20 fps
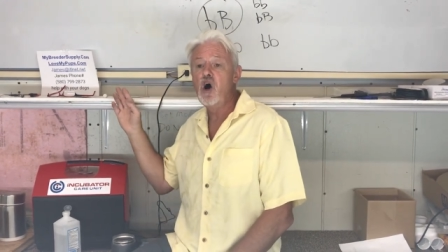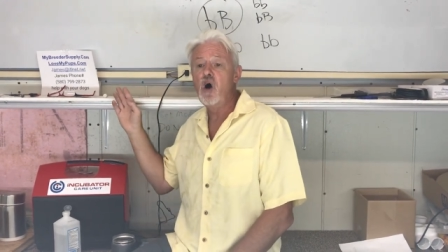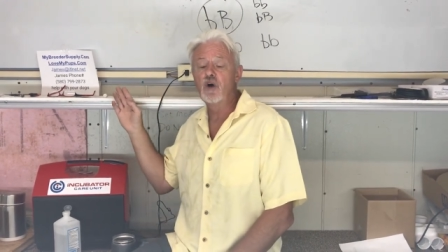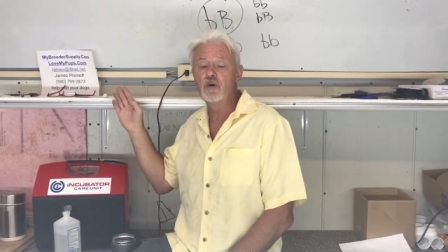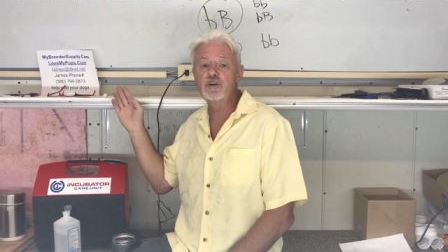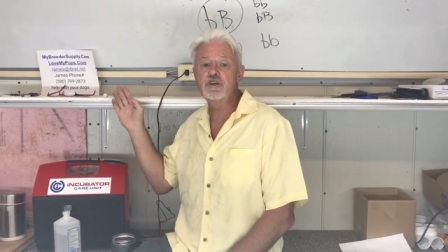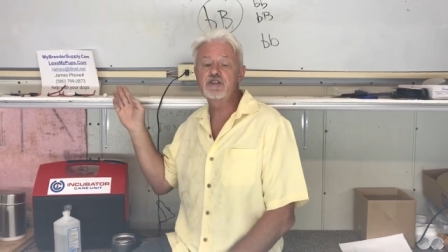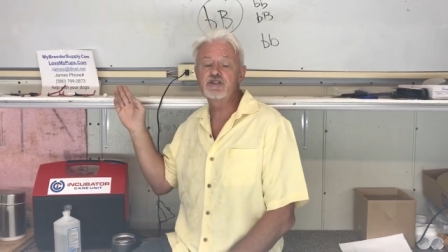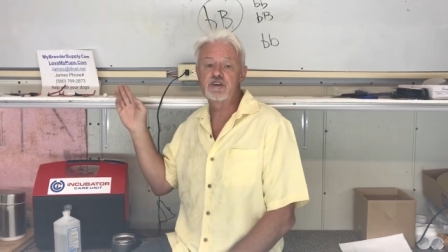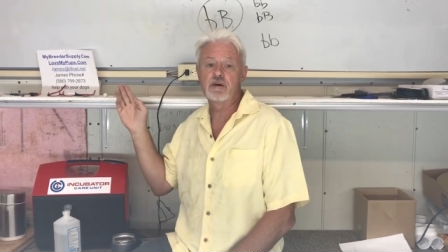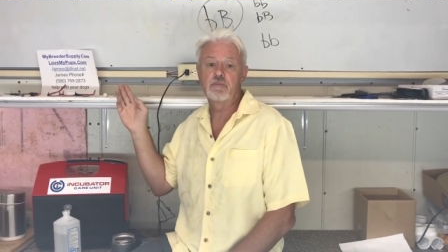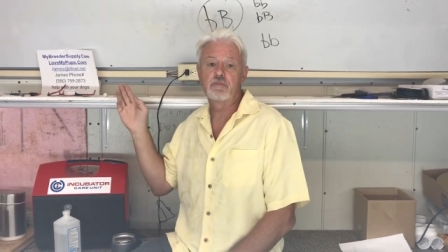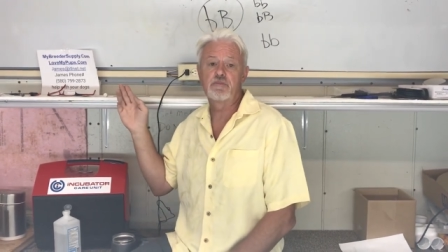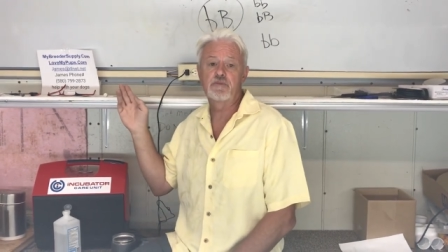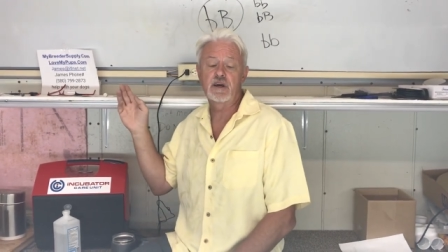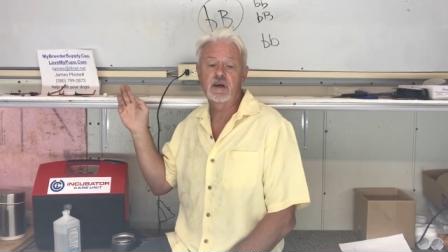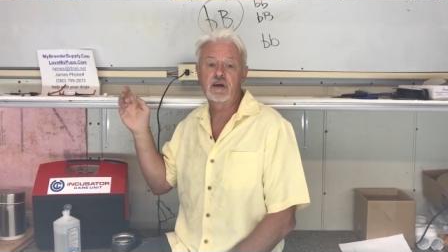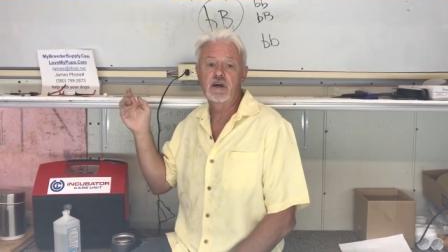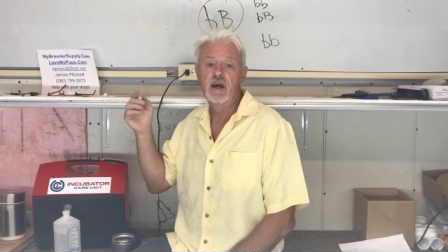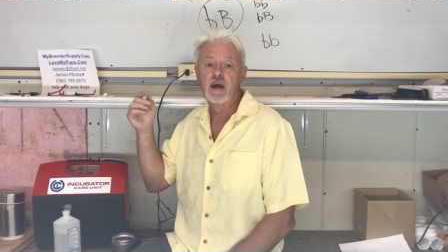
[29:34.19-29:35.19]
onto
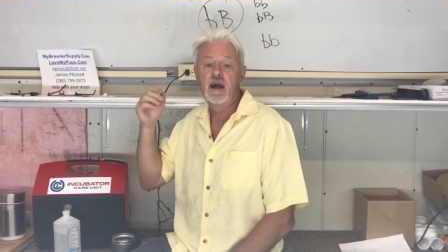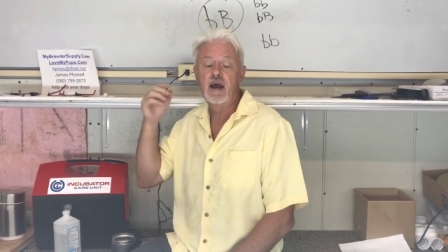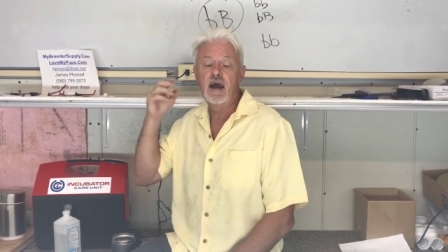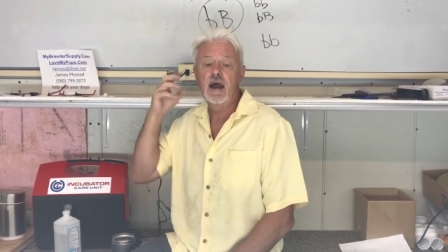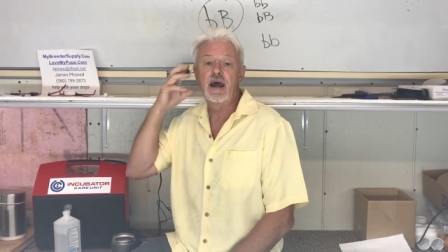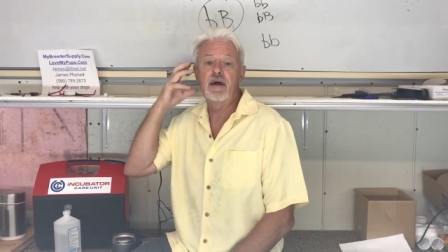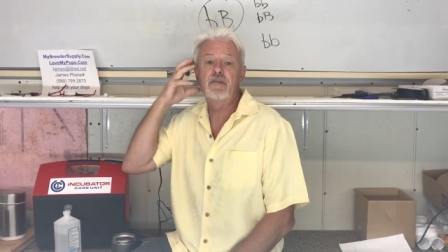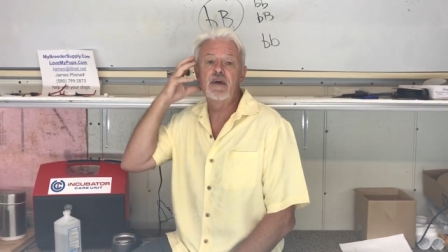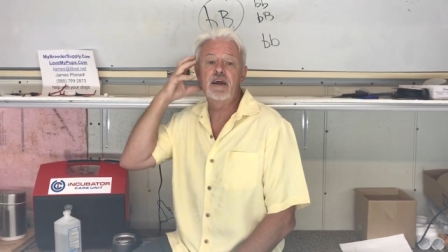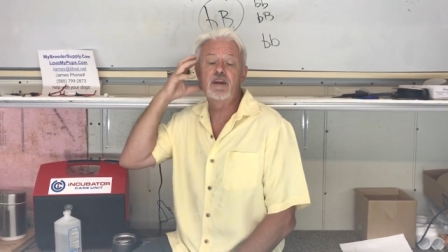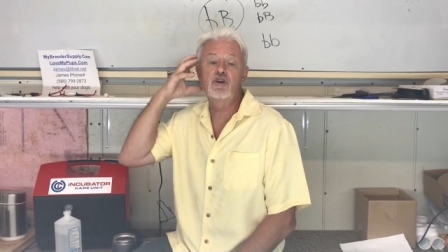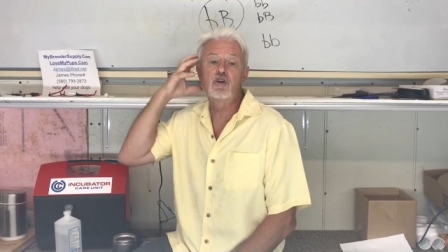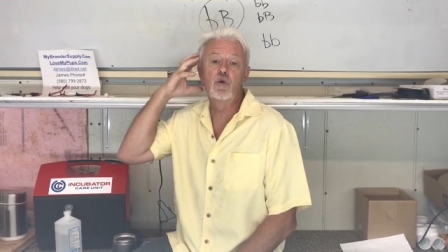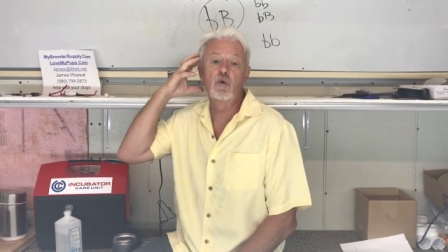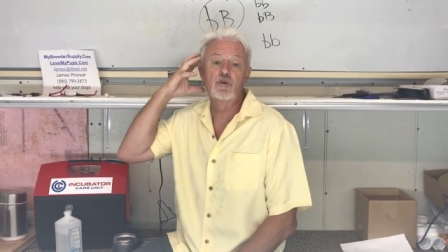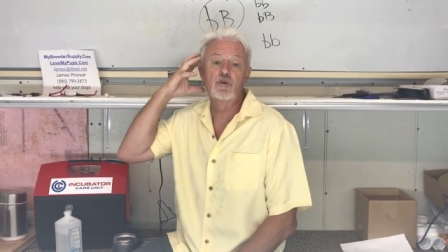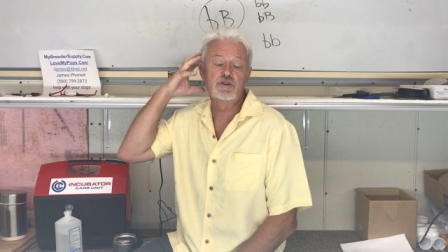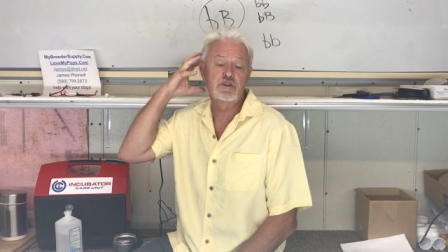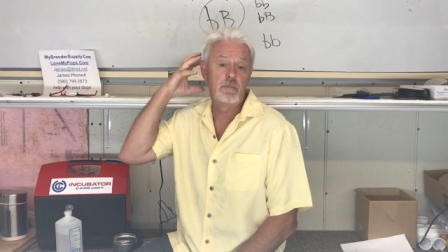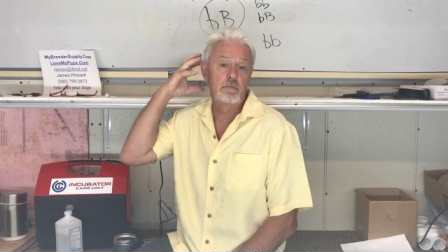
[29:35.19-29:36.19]
something and then
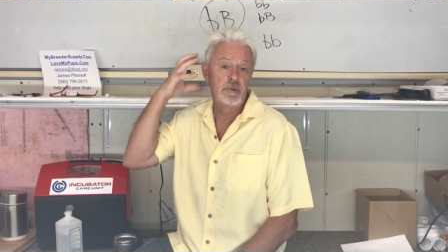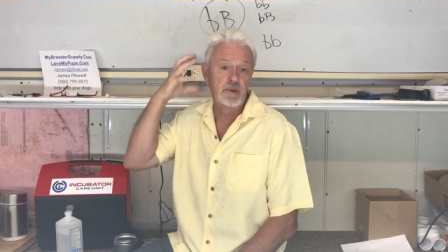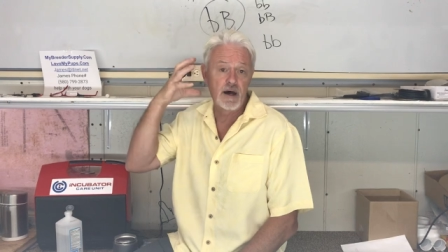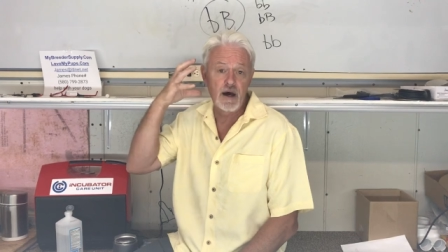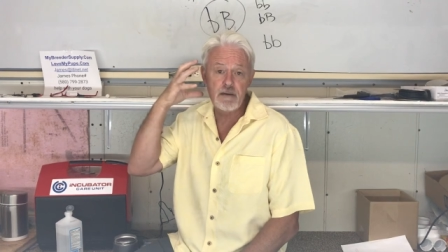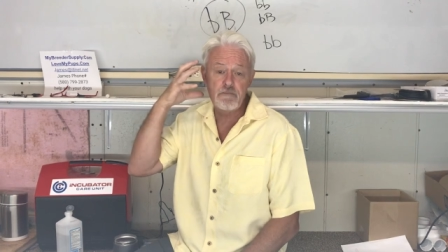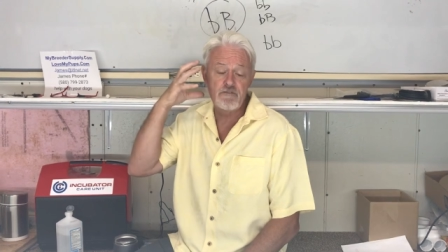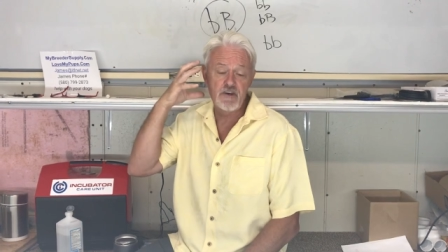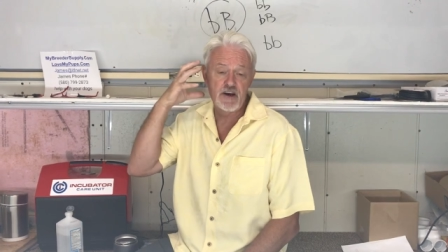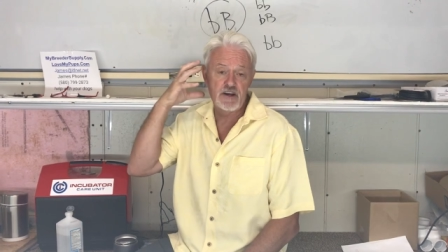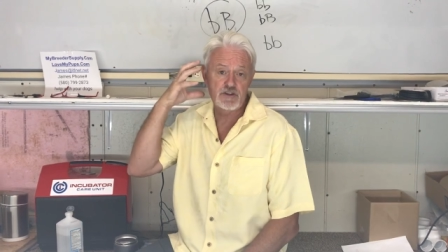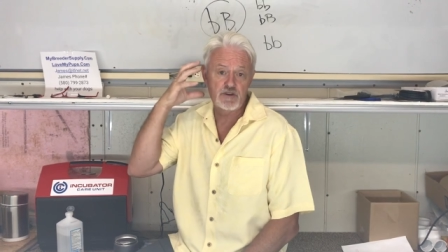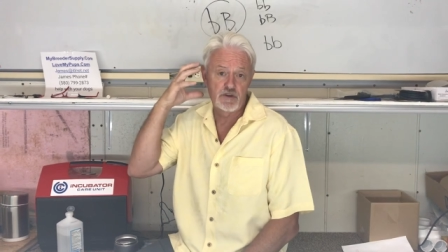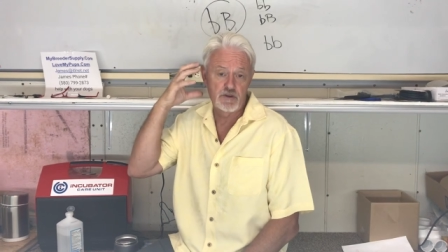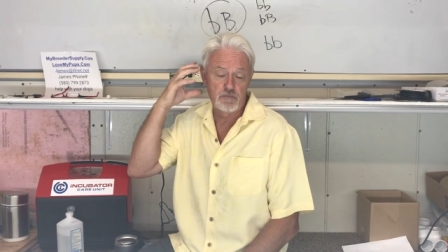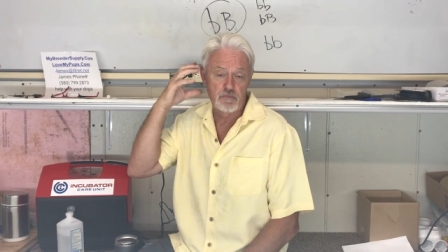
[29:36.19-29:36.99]
caused a blood vessel